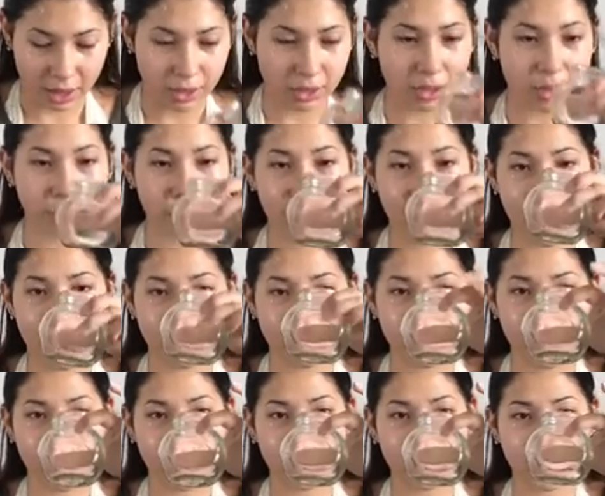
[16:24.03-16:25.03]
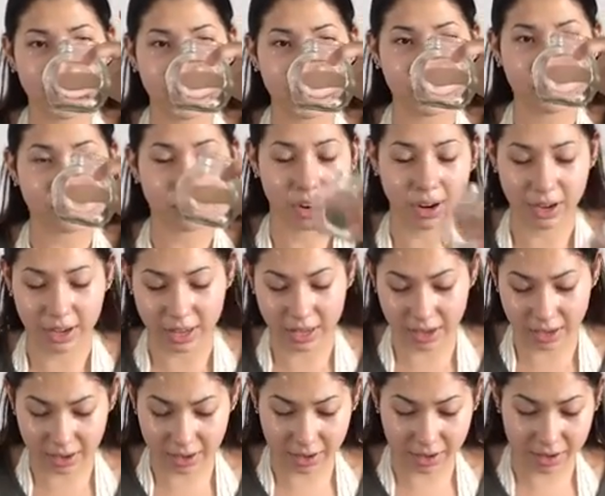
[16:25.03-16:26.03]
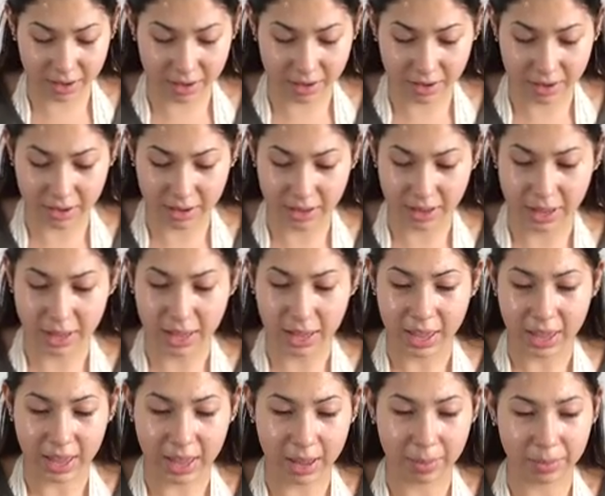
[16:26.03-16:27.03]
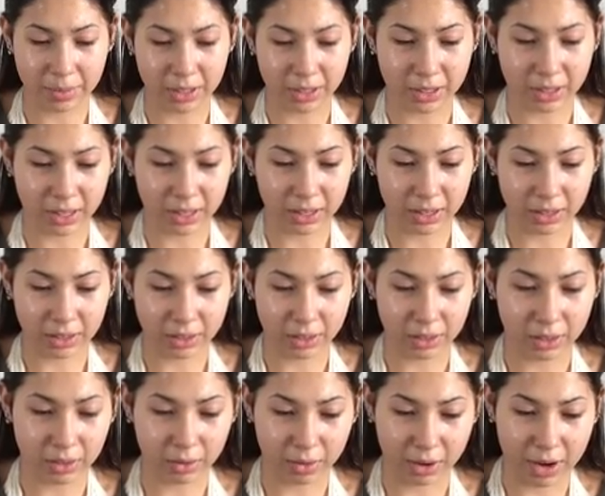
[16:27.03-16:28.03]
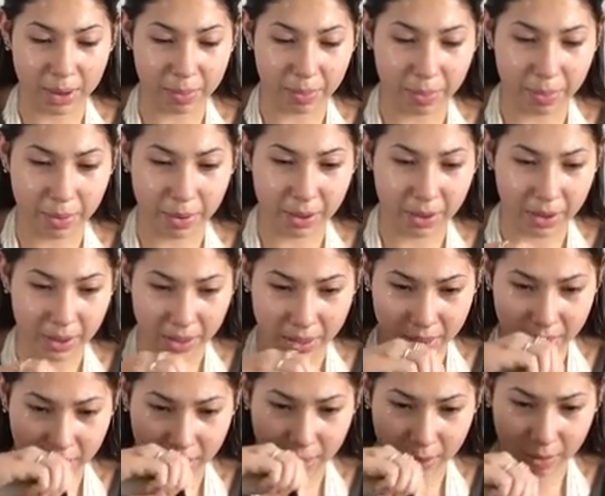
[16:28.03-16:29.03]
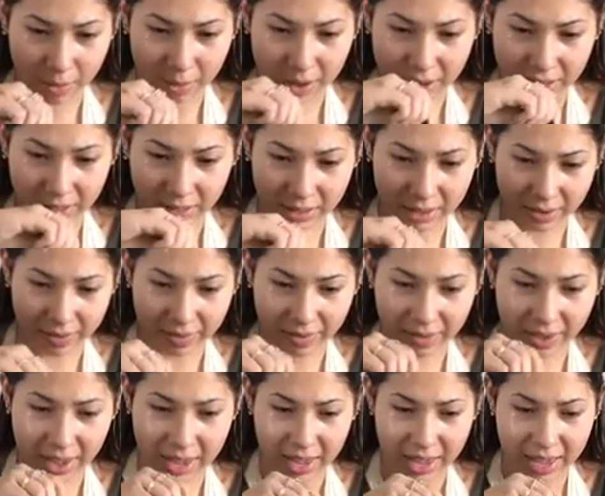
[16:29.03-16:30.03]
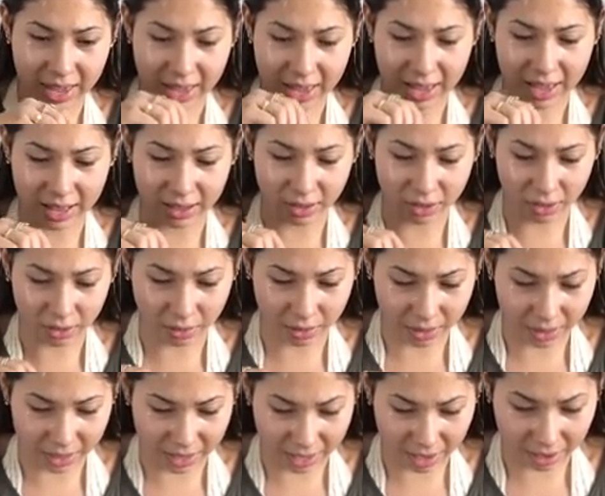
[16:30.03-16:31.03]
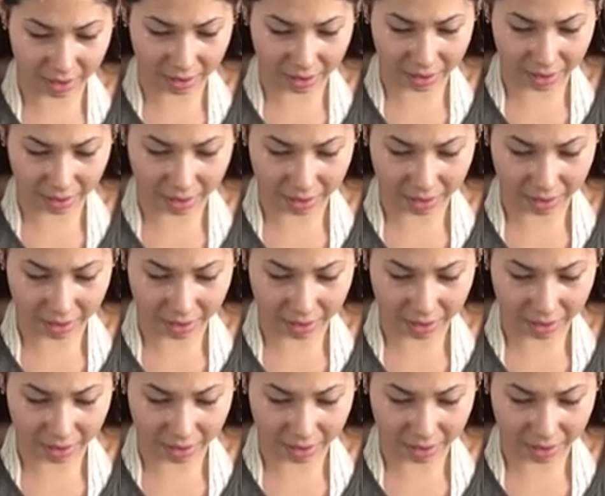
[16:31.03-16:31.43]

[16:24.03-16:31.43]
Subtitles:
So I'm going to have my clean jar here, and I'm just going to scrape the rest of it into there.